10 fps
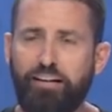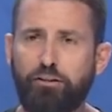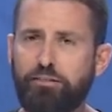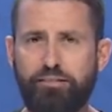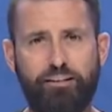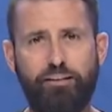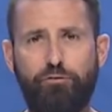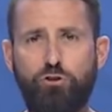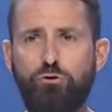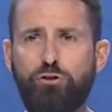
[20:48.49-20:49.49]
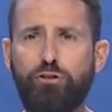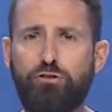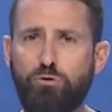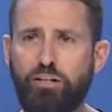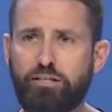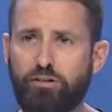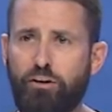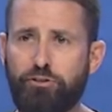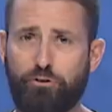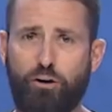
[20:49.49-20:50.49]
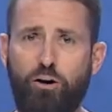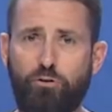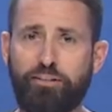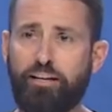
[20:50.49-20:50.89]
Listen, if you could do this on your own,